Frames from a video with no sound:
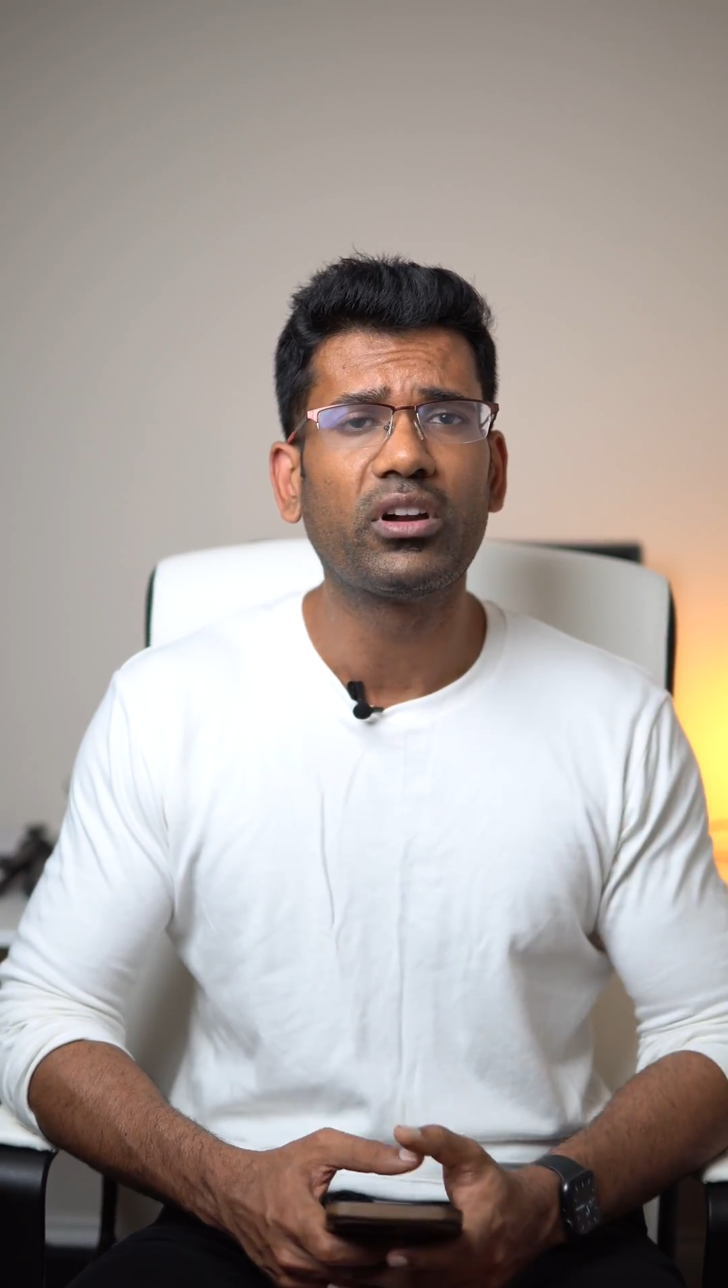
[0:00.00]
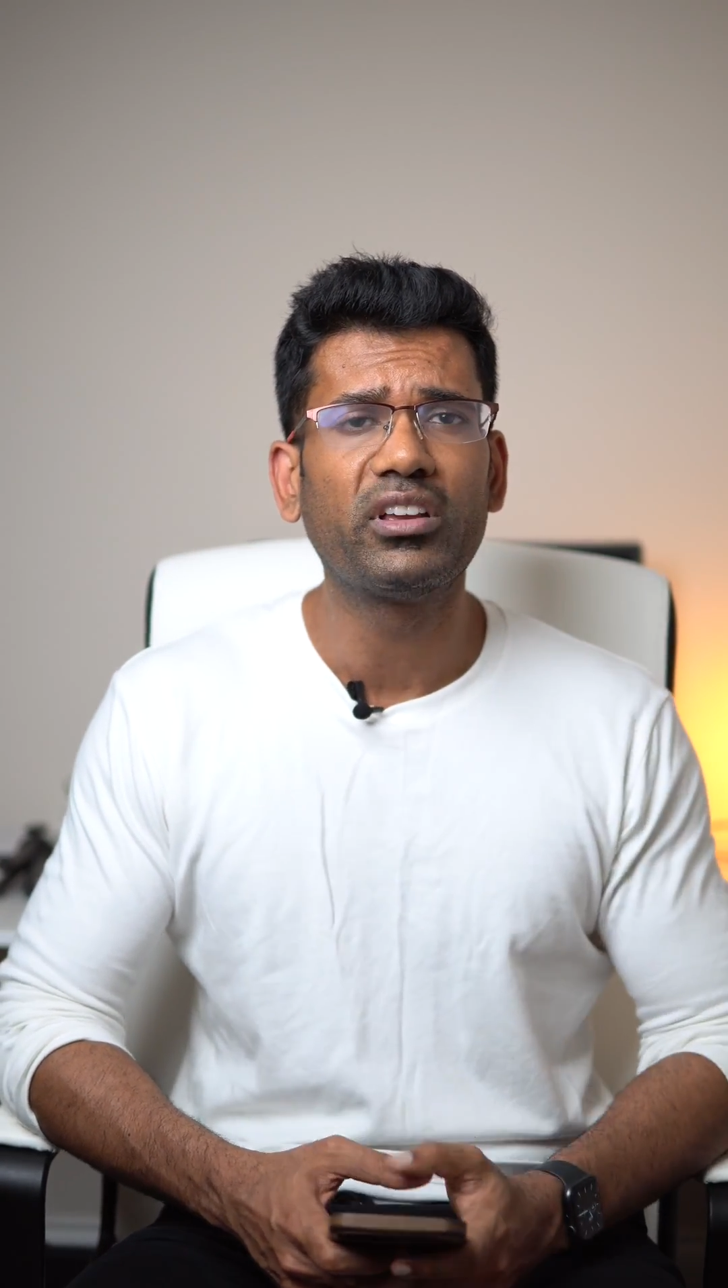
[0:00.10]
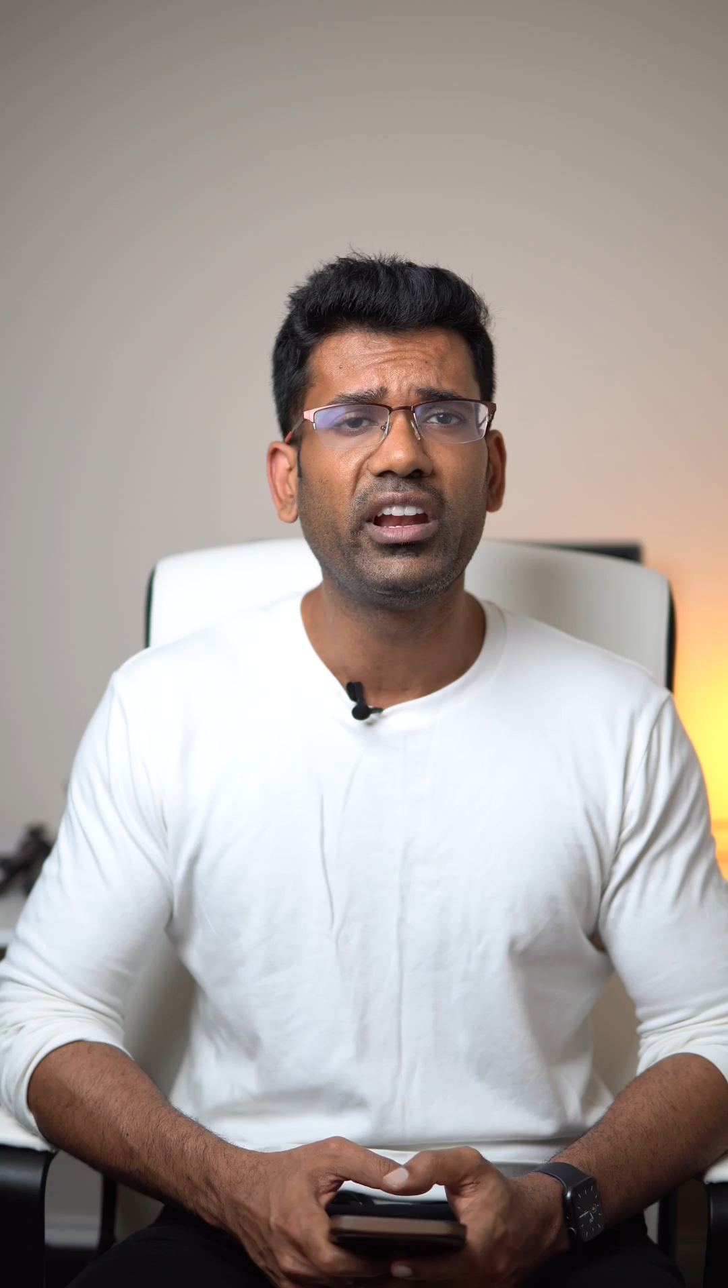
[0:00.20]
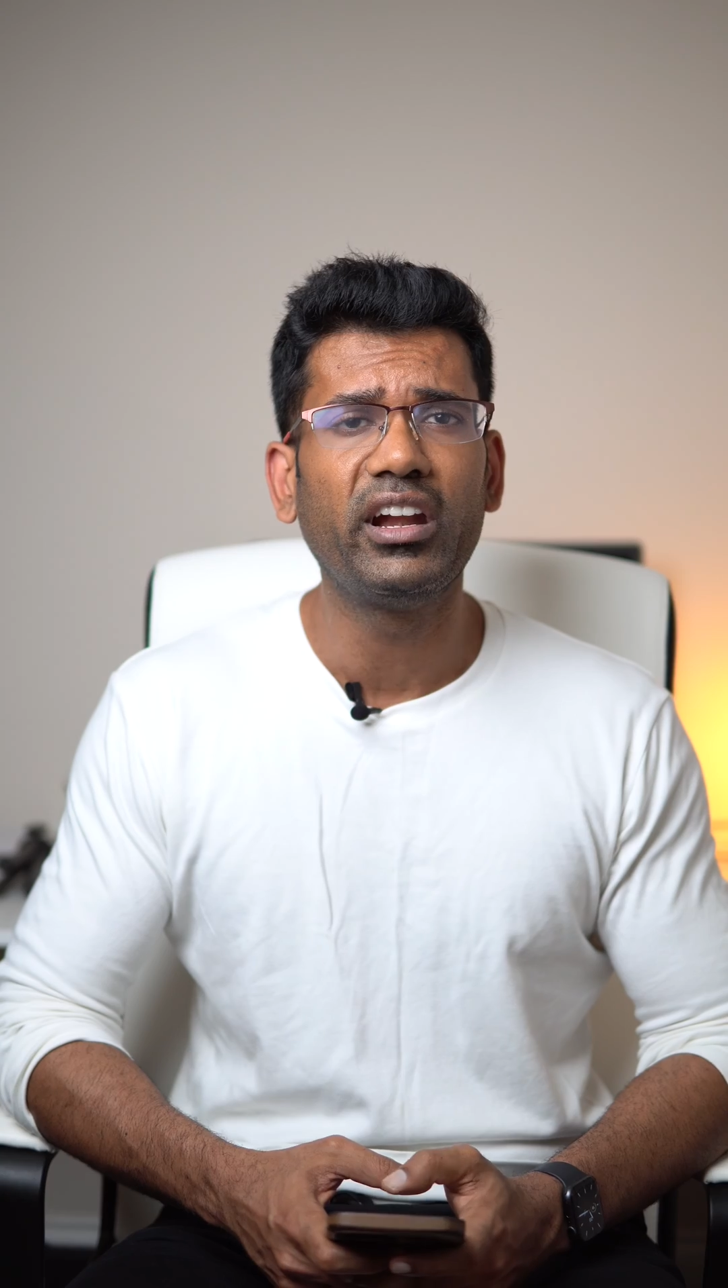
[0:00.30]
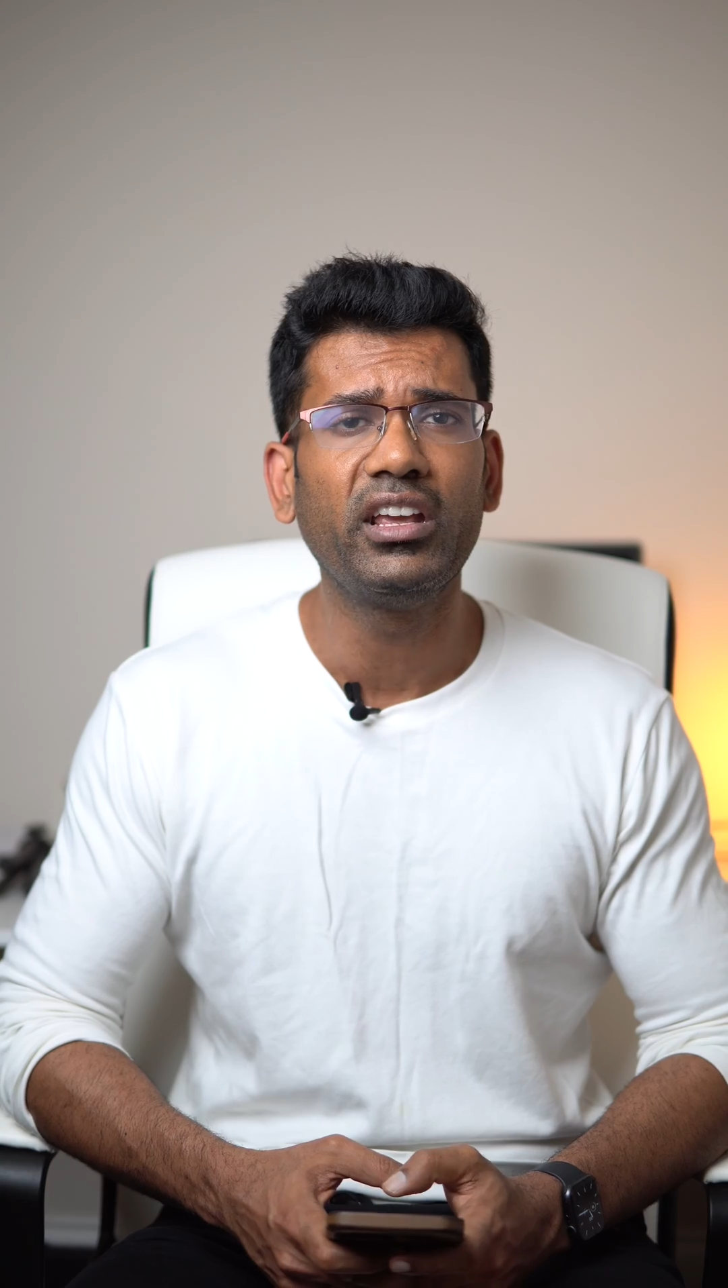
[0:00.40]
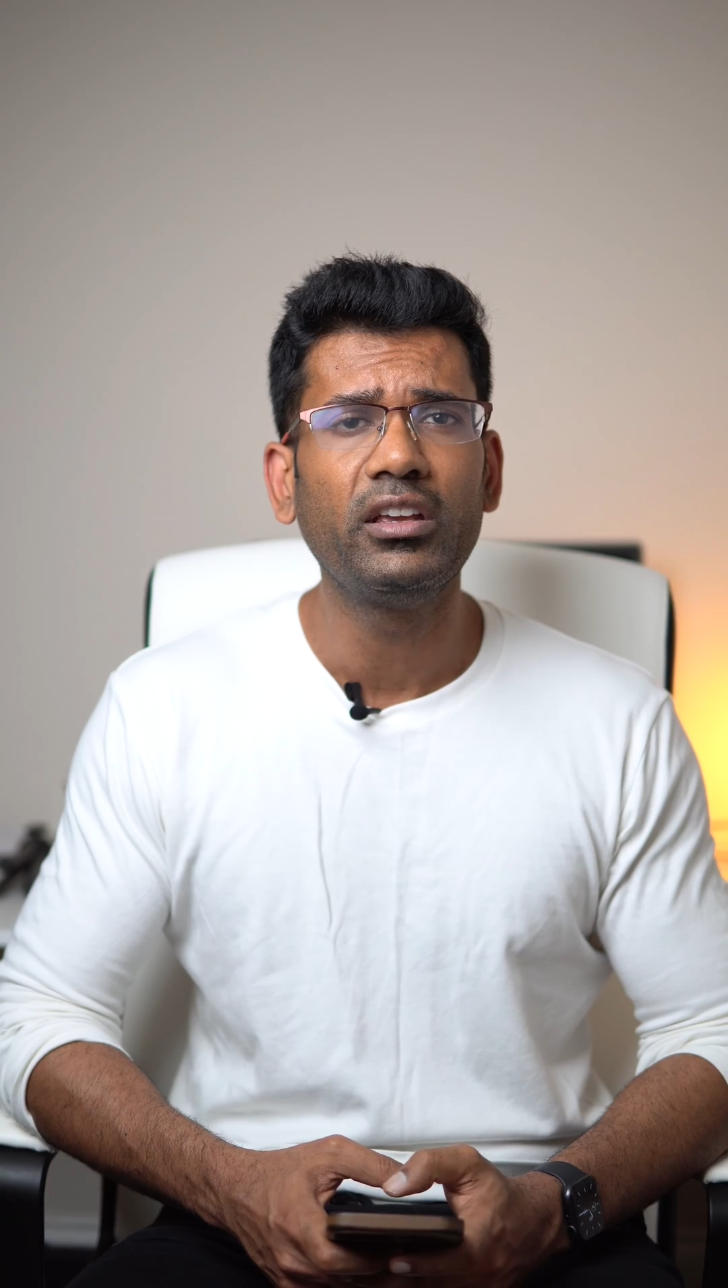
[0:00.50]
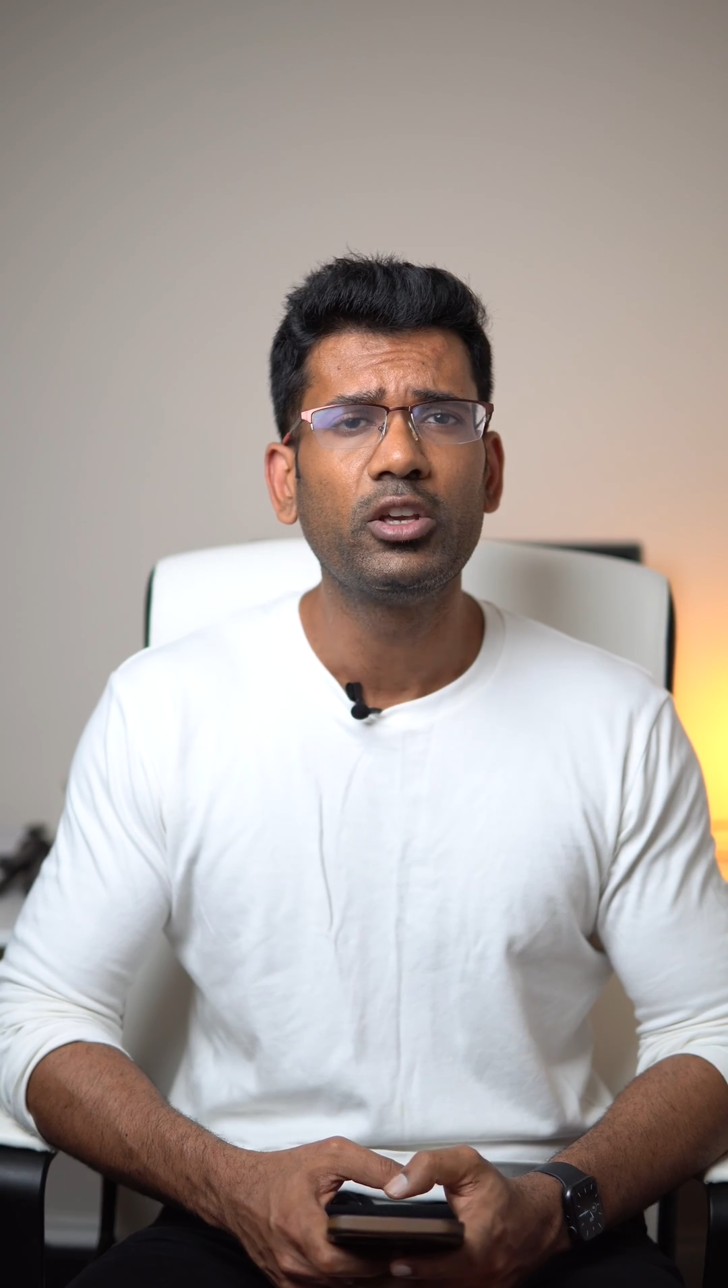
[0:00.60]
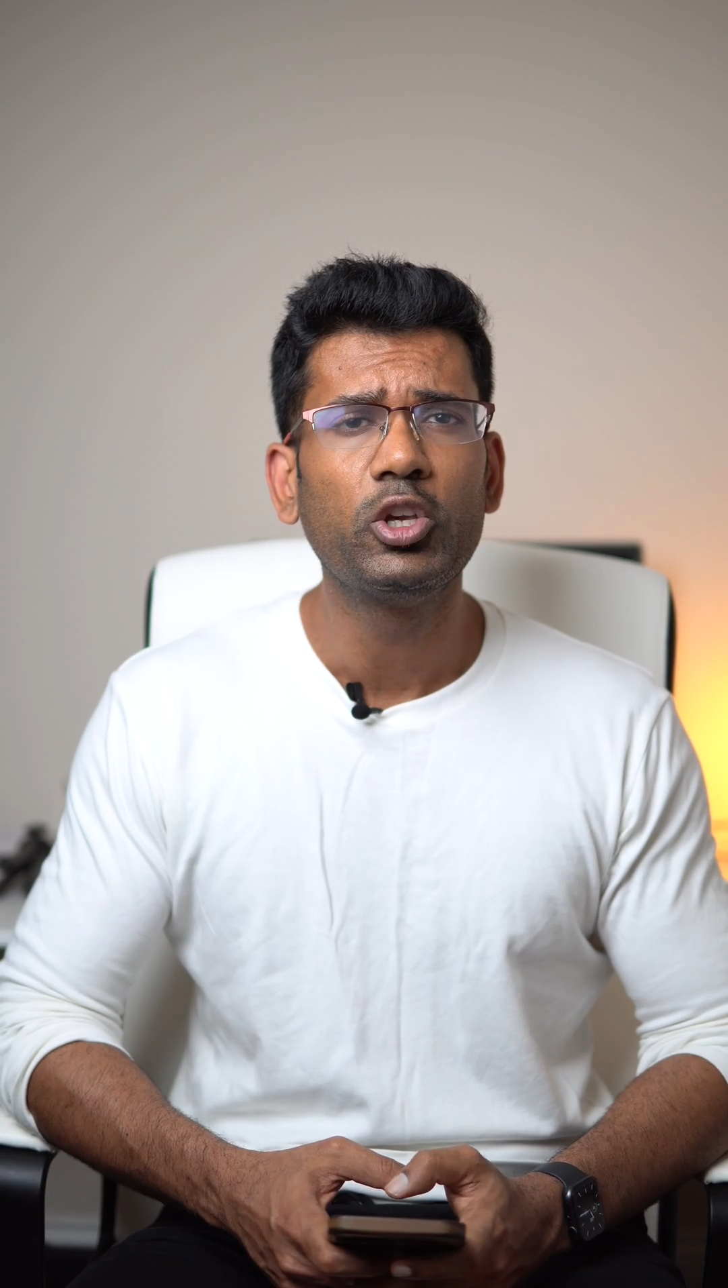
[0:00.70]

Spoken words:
are creating,